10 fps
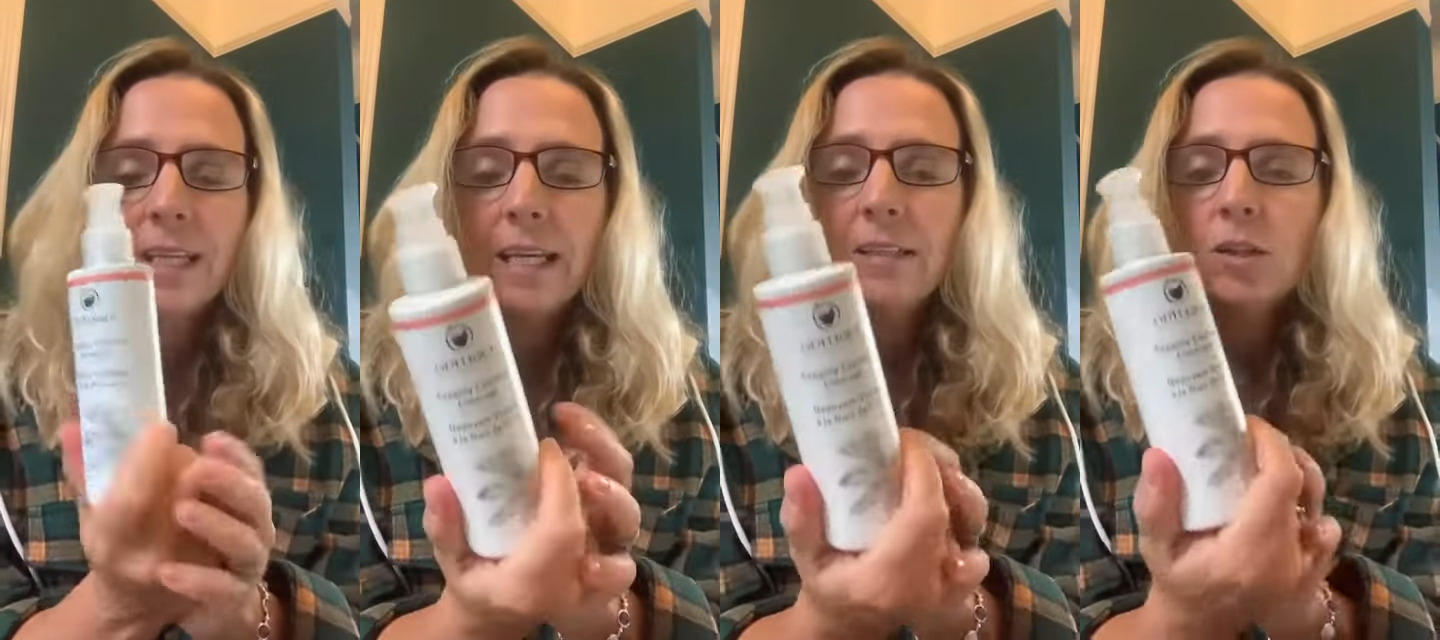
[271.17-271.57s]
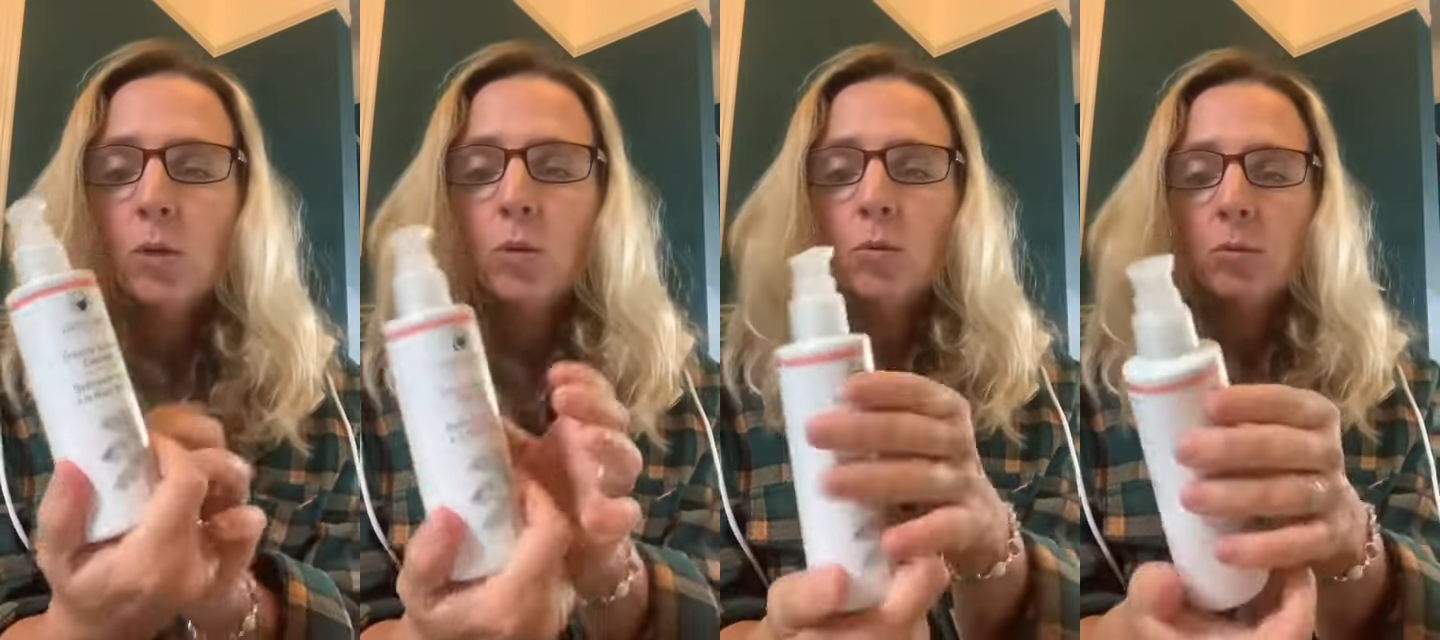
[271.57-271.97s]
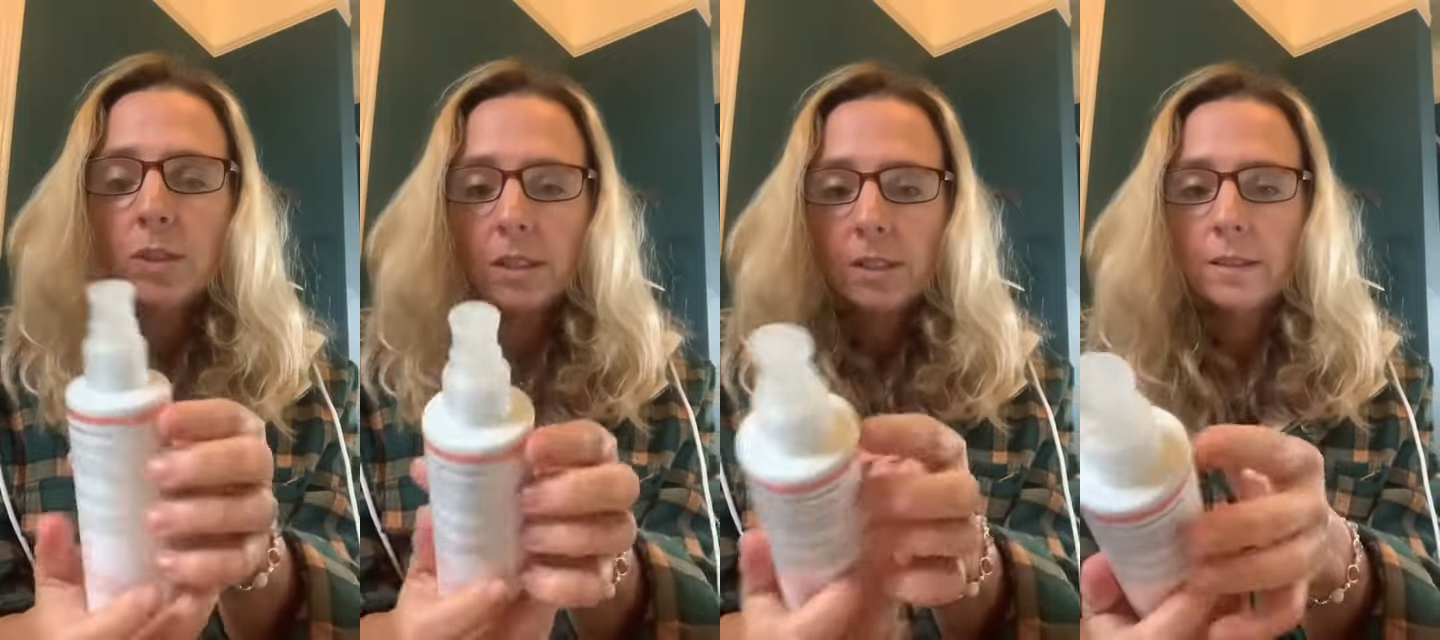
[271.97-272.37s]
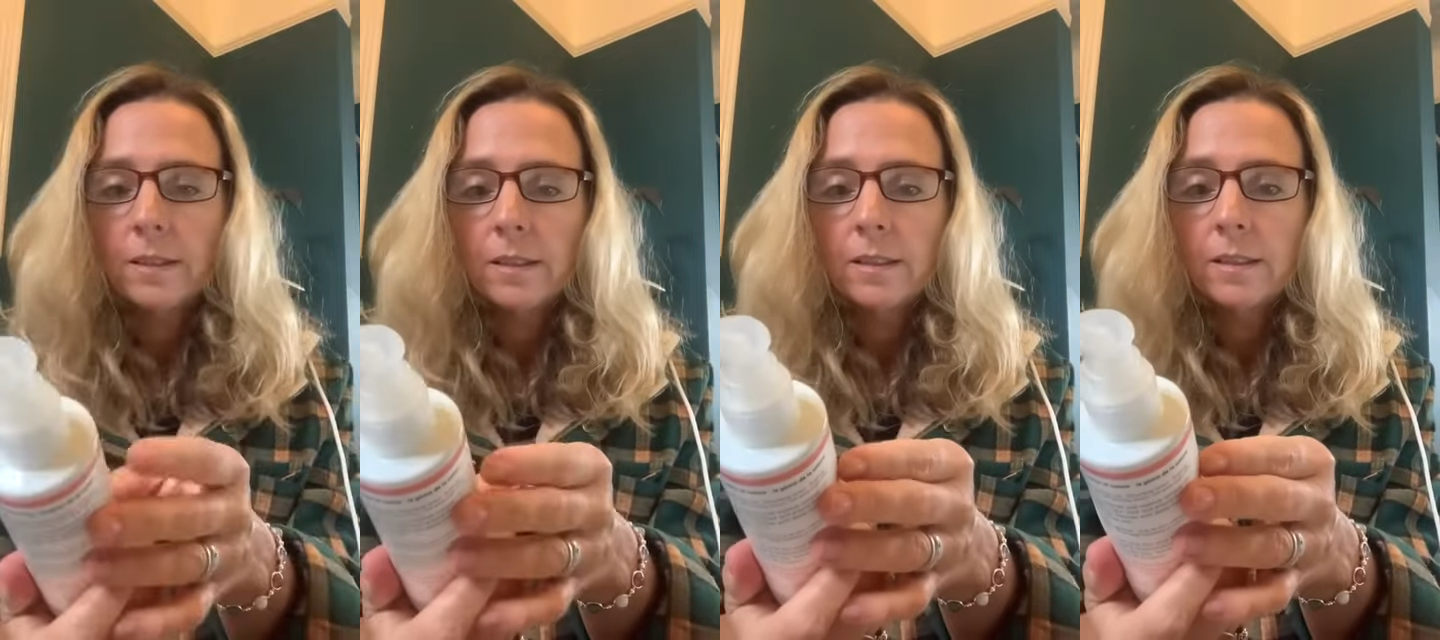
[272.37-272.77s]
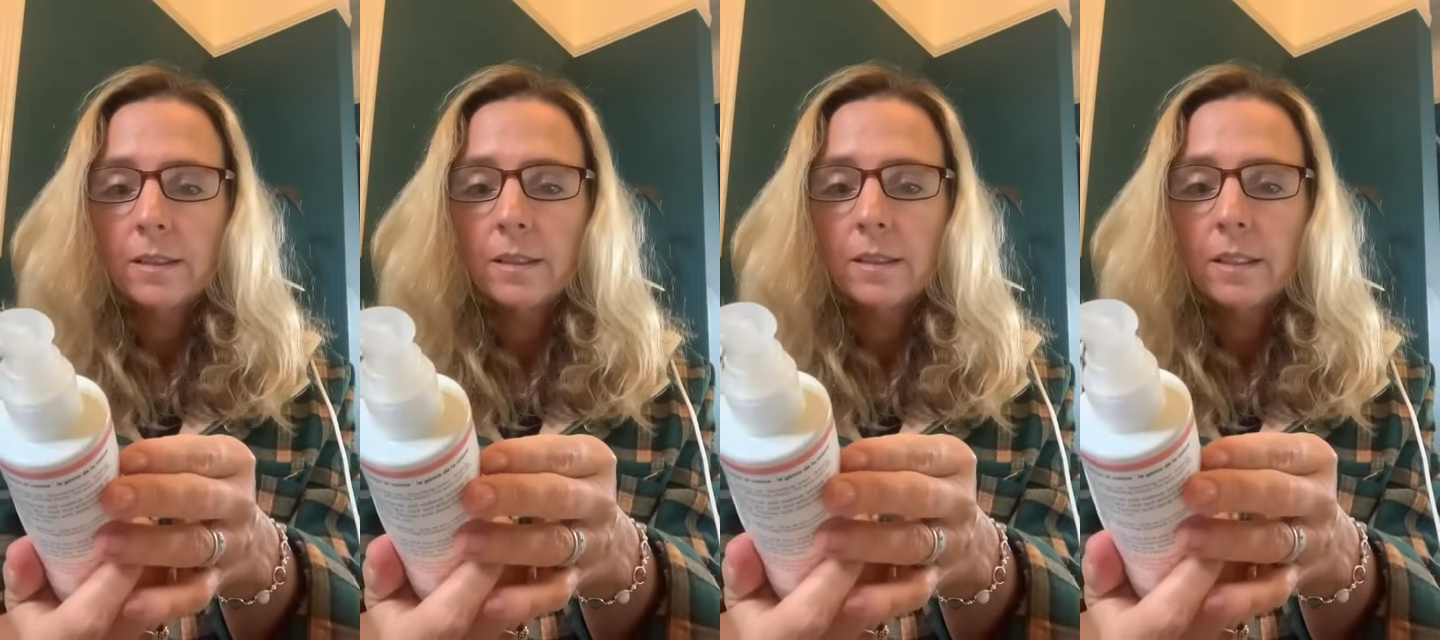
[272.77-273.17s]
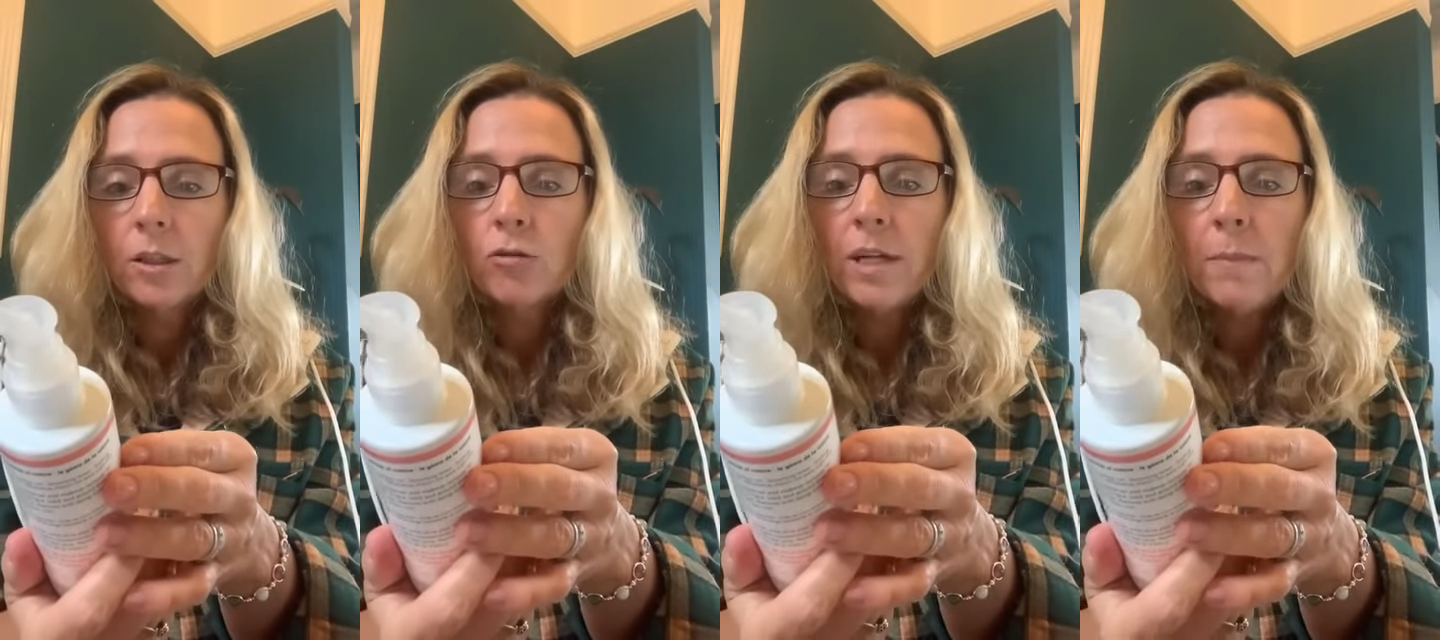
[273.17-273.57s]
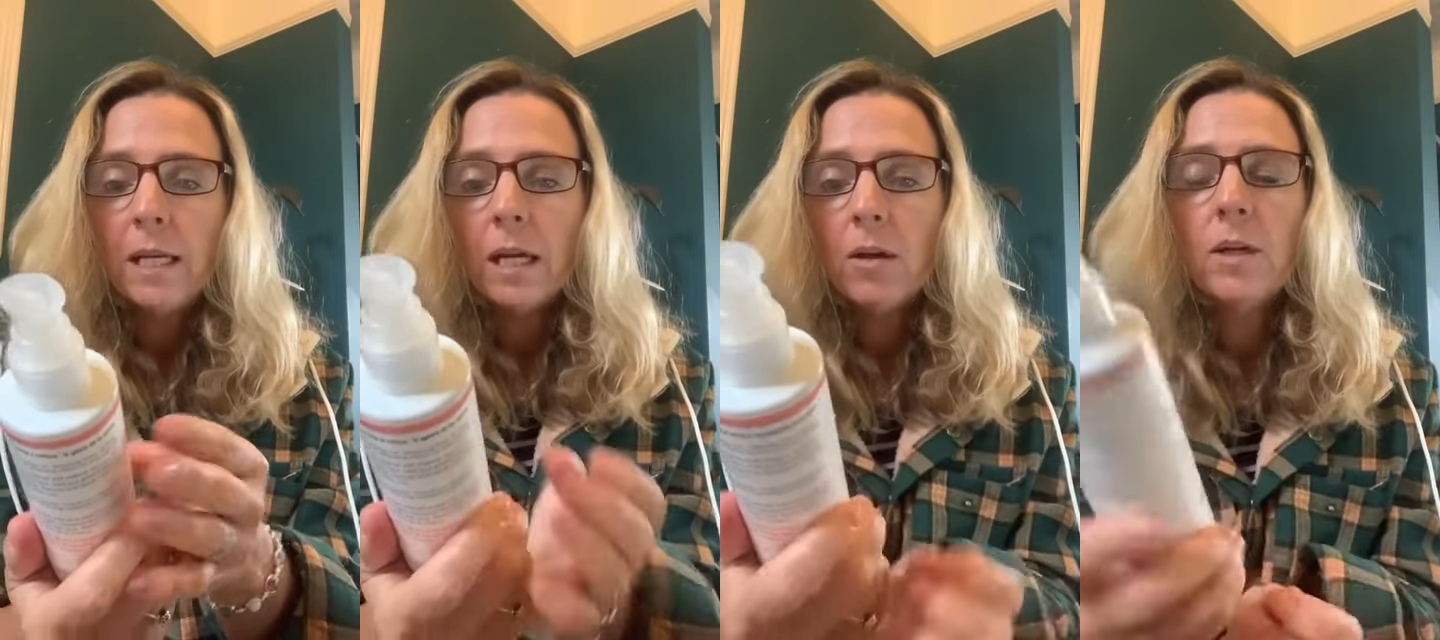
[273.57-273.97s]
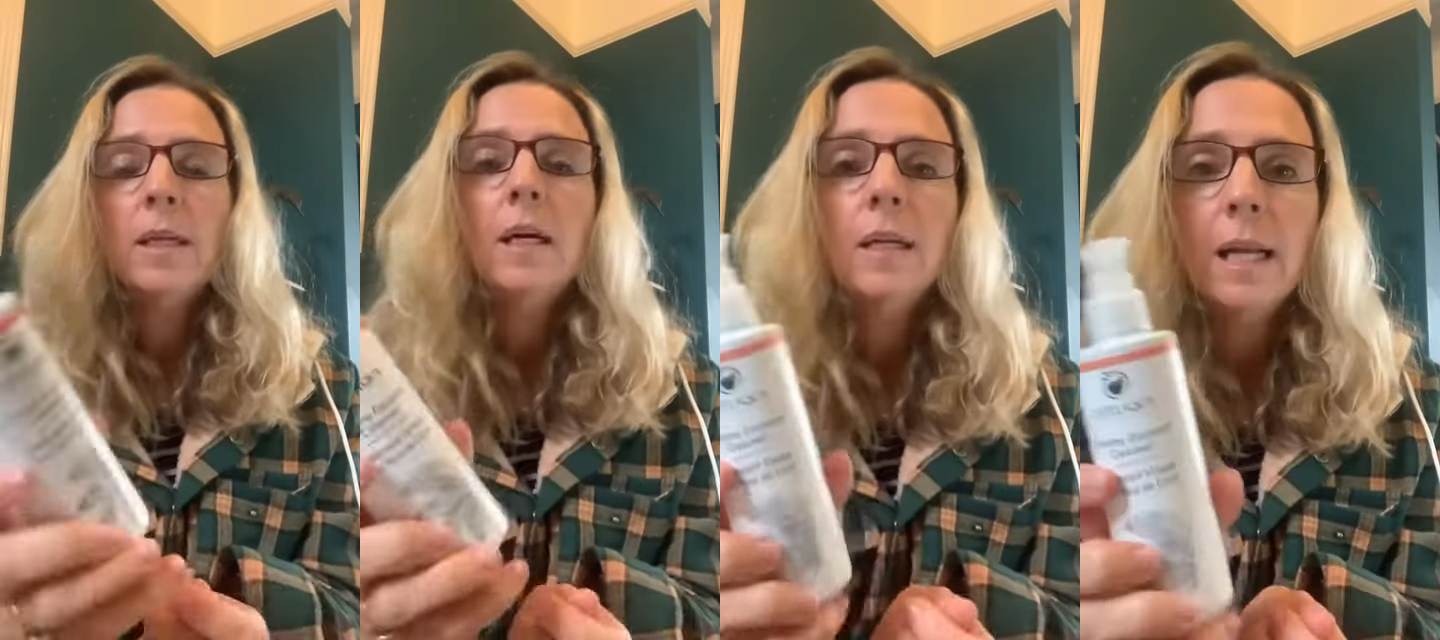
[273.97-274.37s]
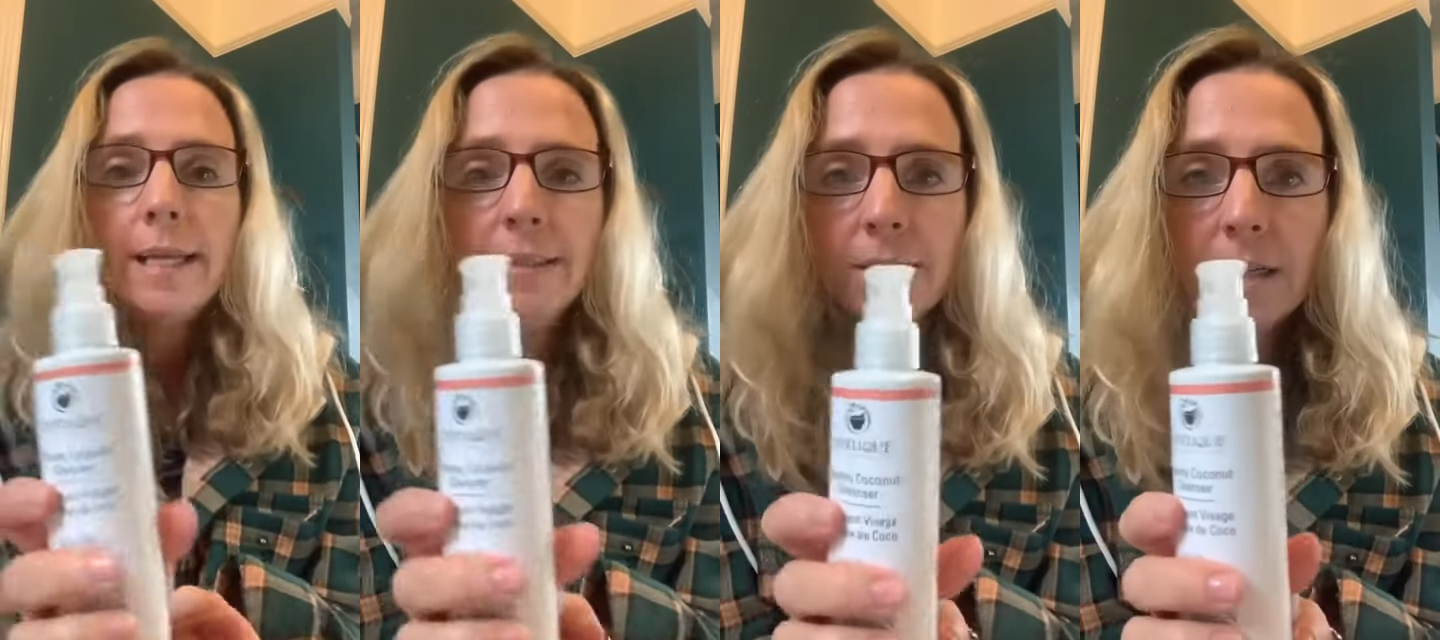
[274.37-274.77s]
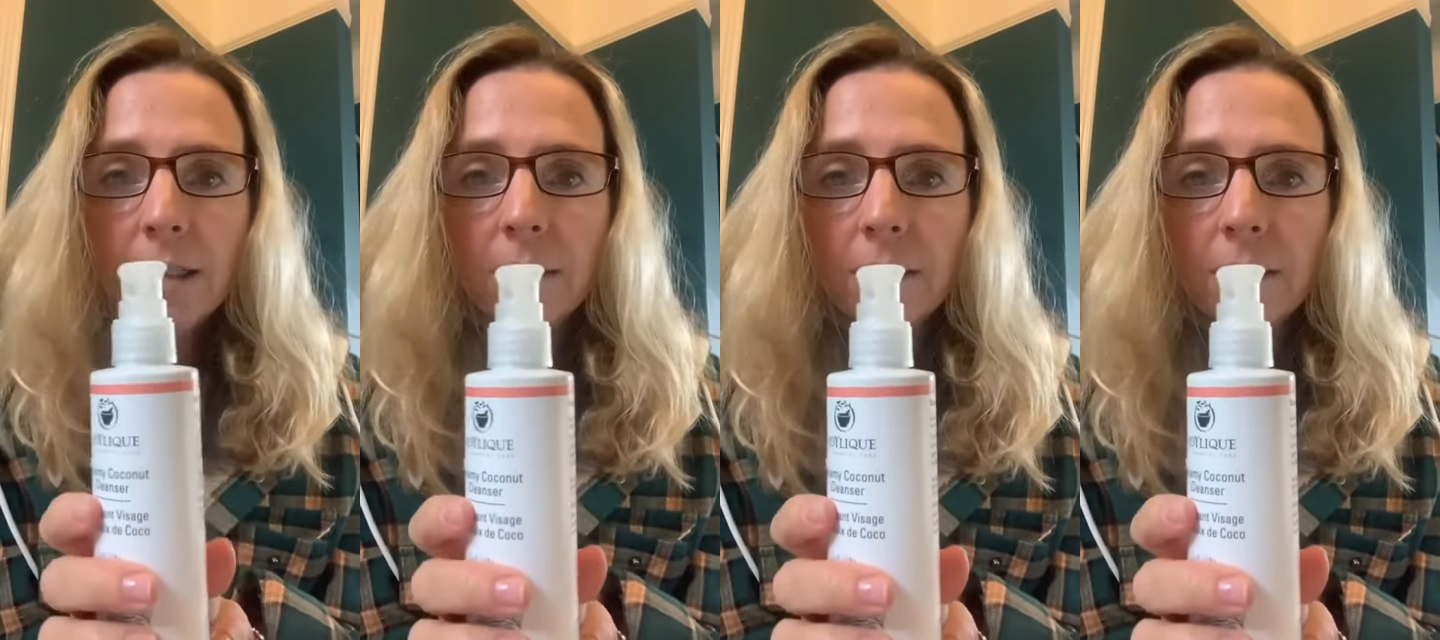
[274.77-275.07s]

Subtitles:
It's called Creamy Coconut Cleanser.